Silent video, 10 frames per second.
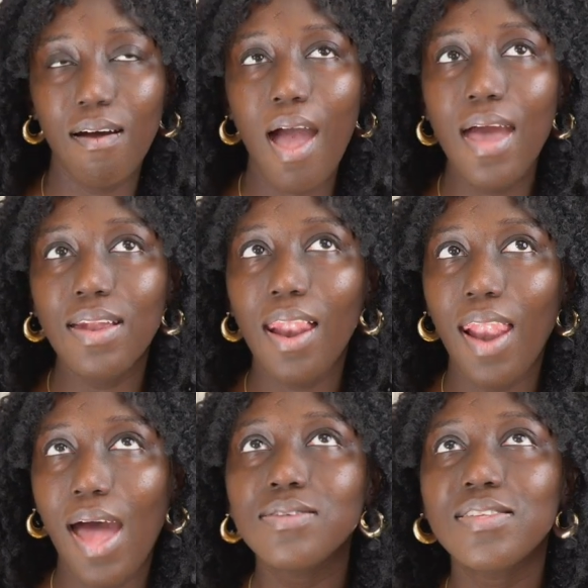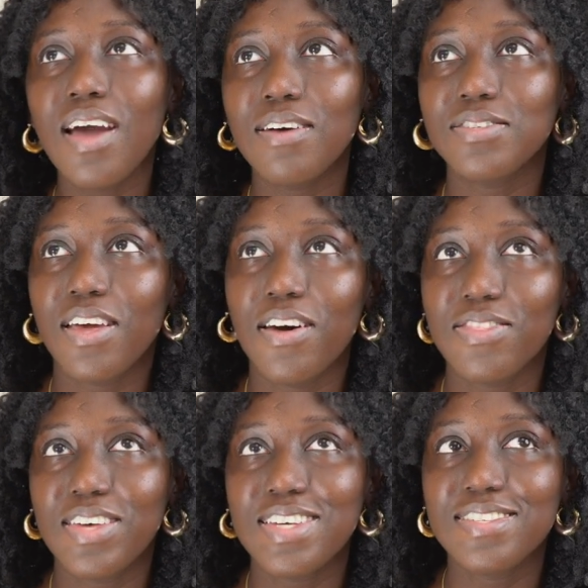And last thing I'll say on
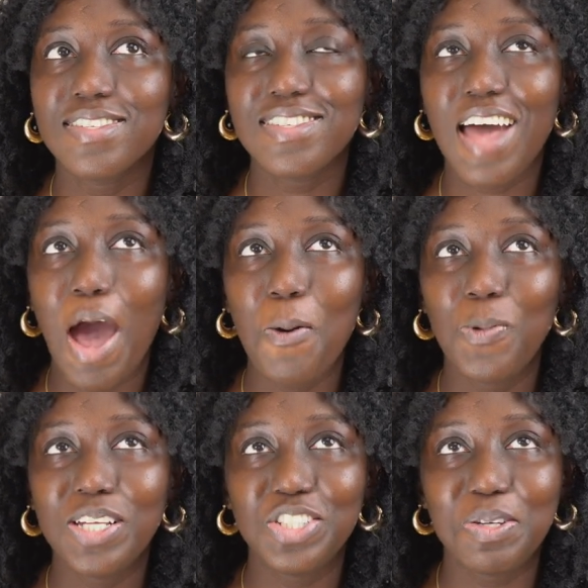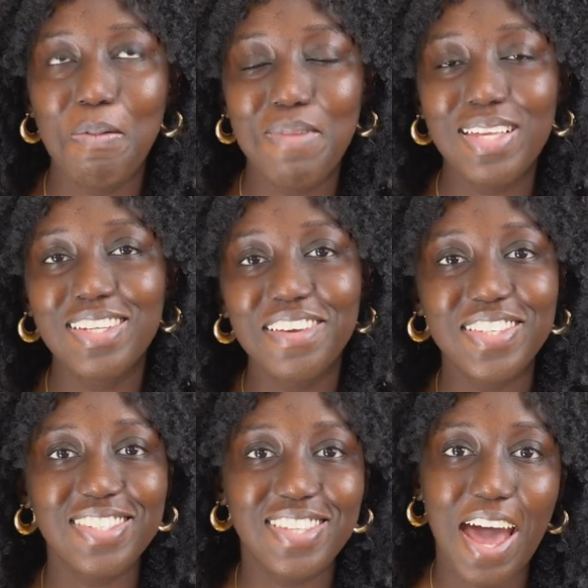this, which makes it even
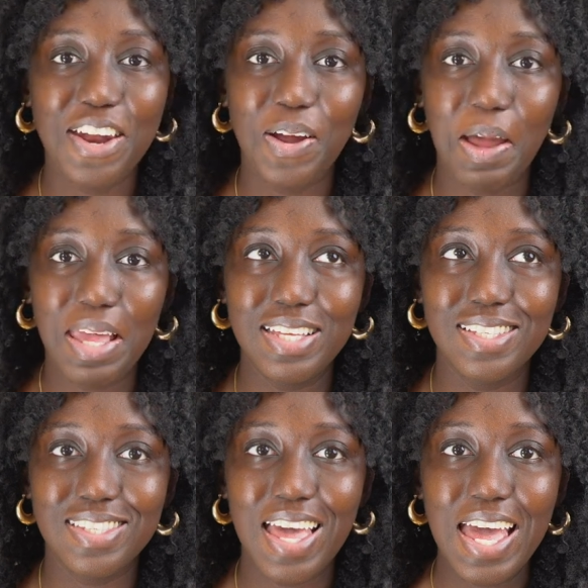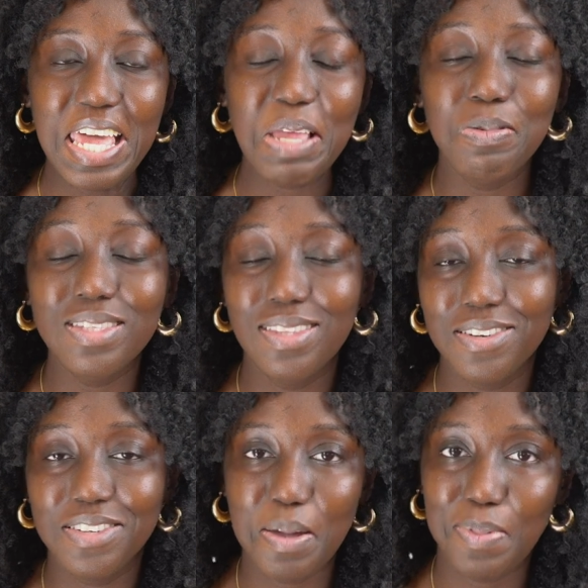sadder, is he was
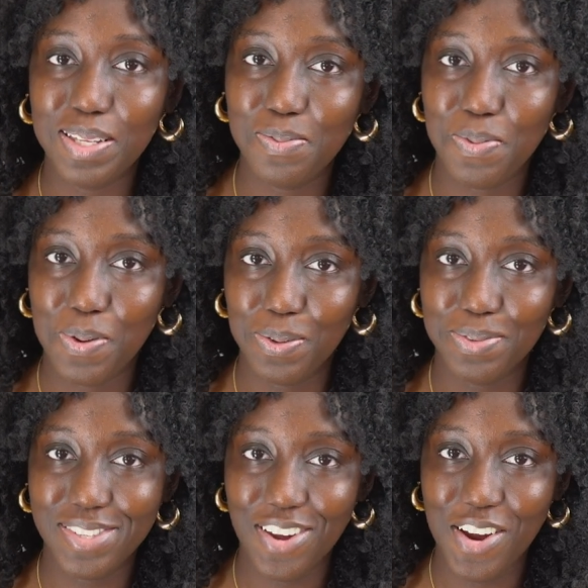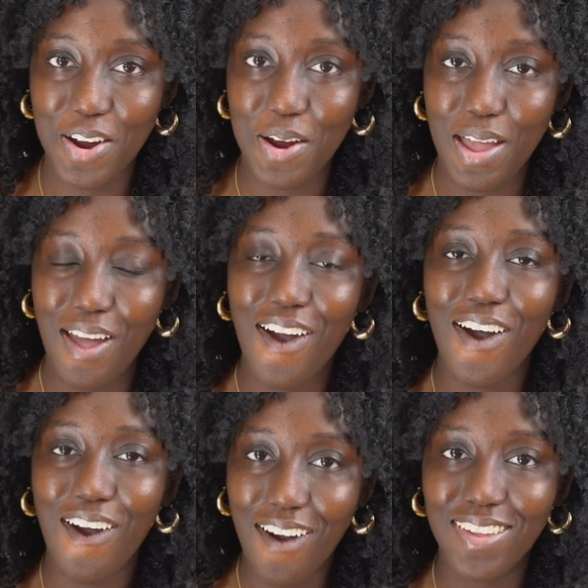literally about to propose to her
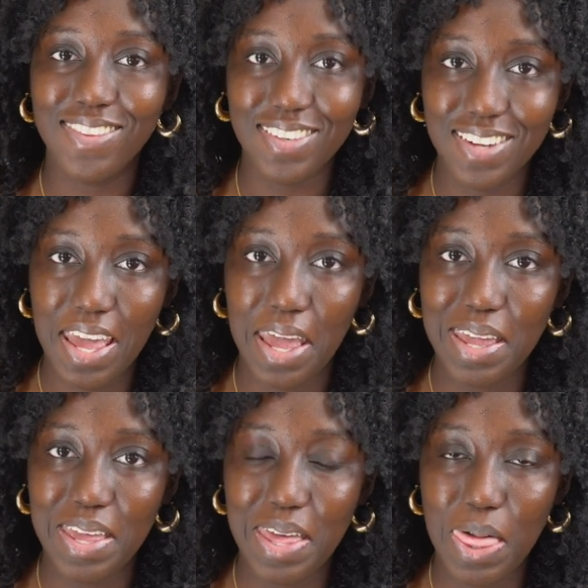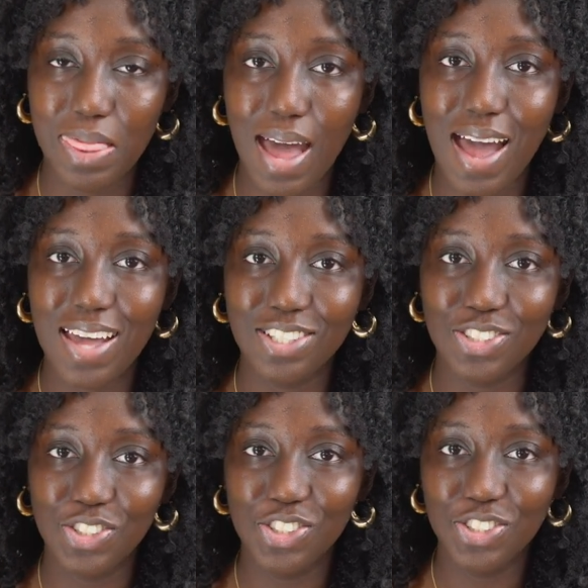on the day that
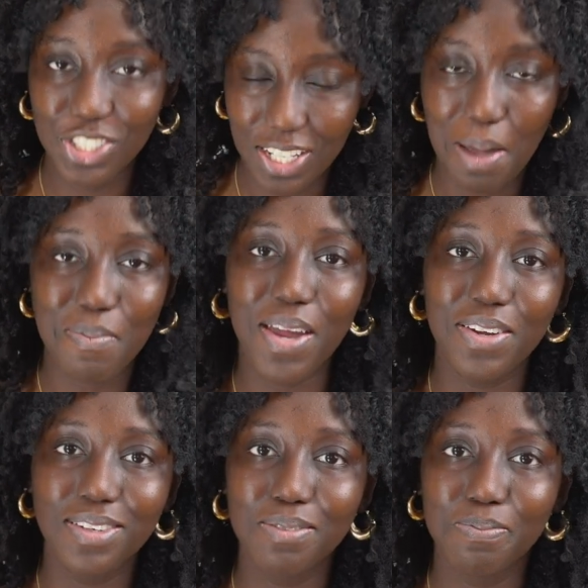she got married.